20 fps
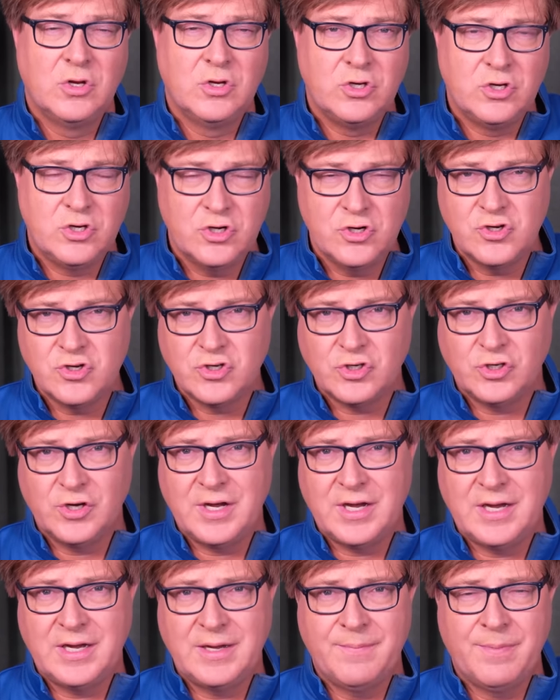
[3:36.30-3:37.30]

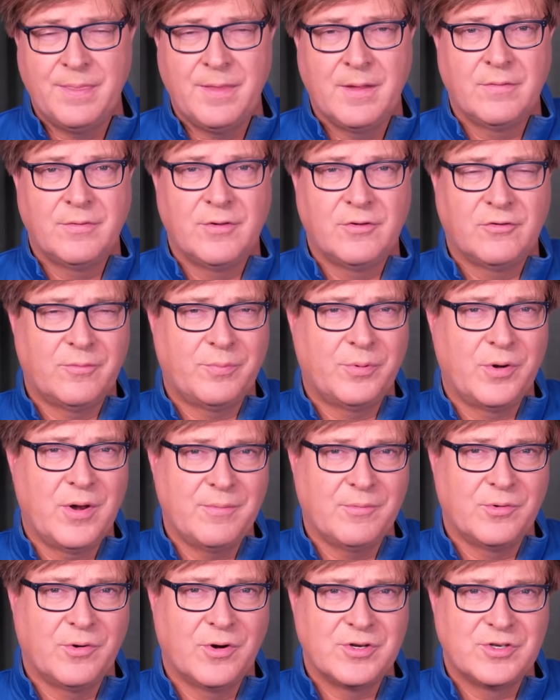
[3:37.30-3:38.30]
usually the
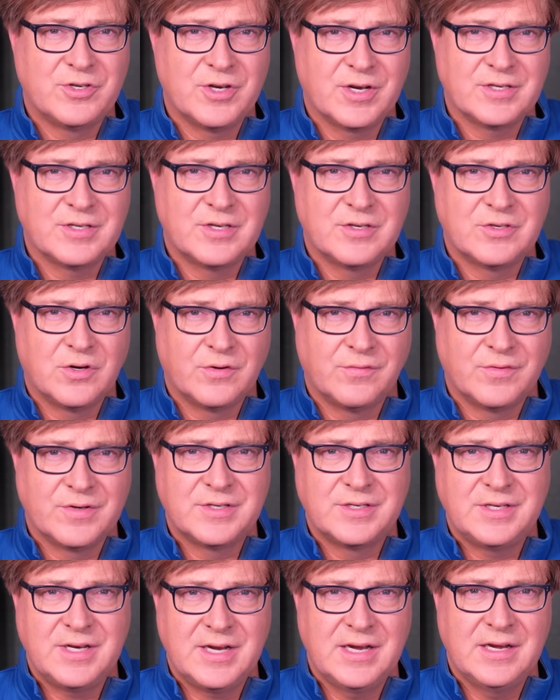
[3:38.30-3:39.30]
Supreme Court justice
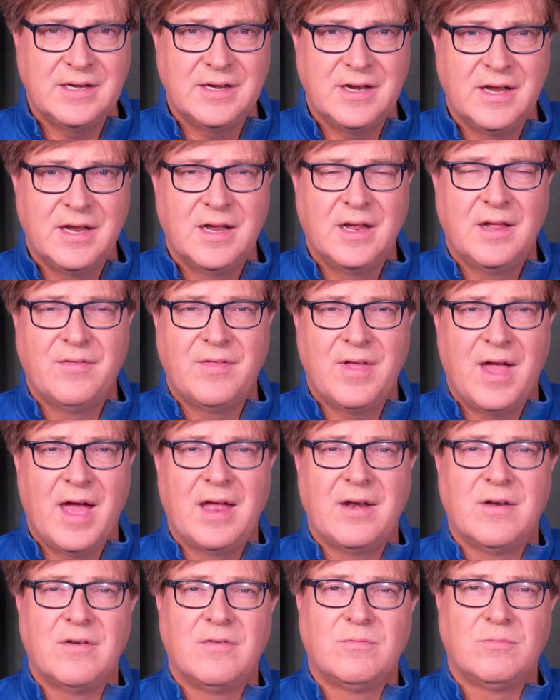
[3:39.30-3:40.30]
overseeing
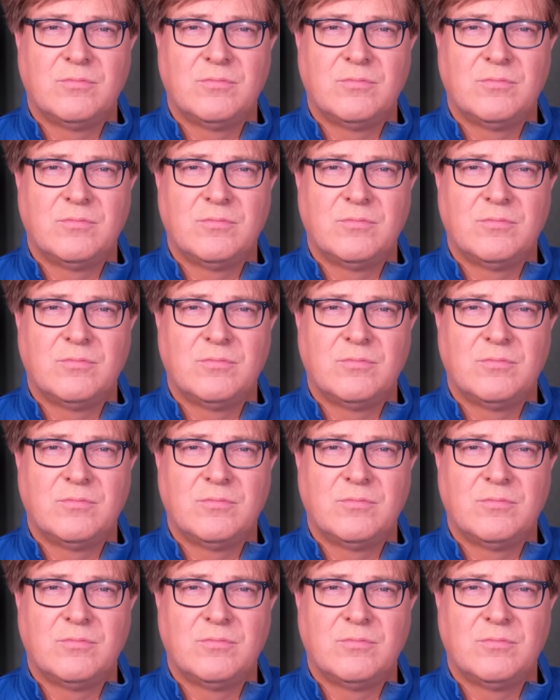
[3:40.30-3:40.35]
that